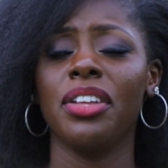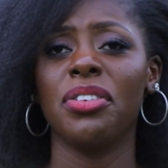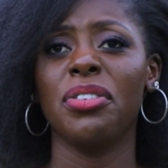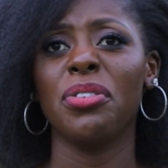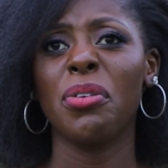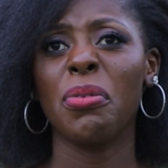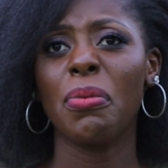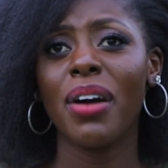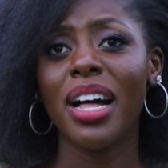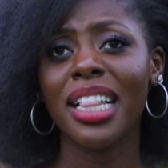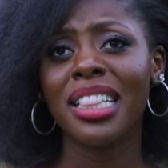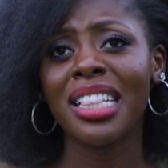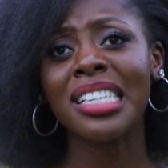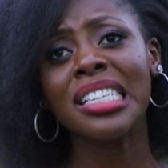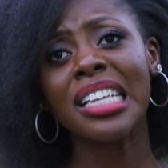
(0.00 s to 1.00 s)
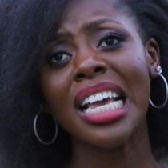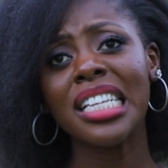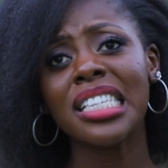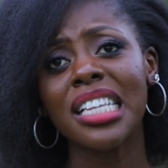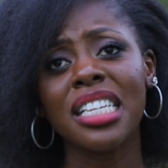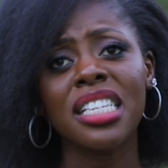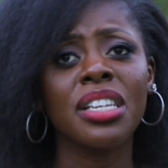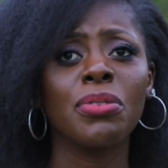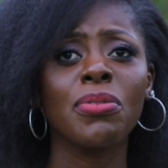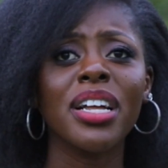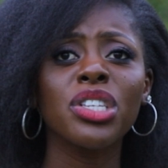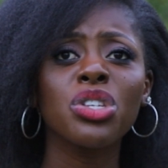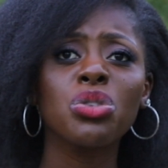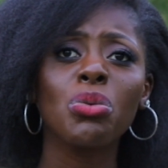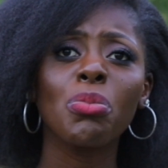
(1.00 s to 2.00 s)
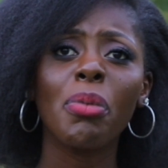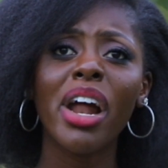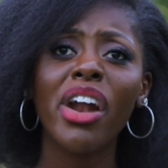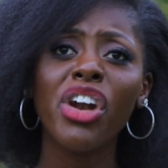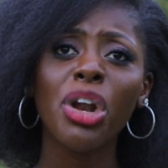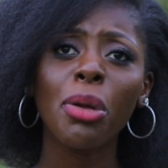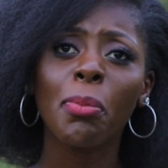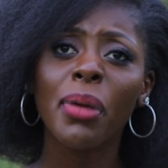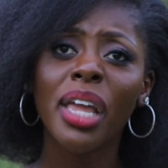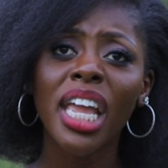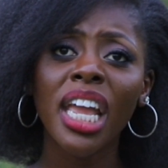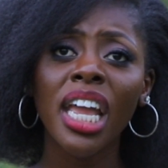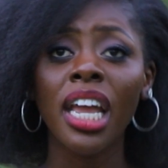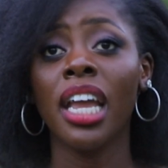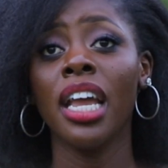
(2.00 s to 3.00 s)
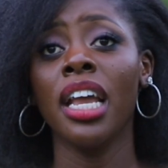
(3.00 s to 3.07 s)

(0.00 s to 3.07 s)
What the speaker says: you know what, this guy says he wants to marry me,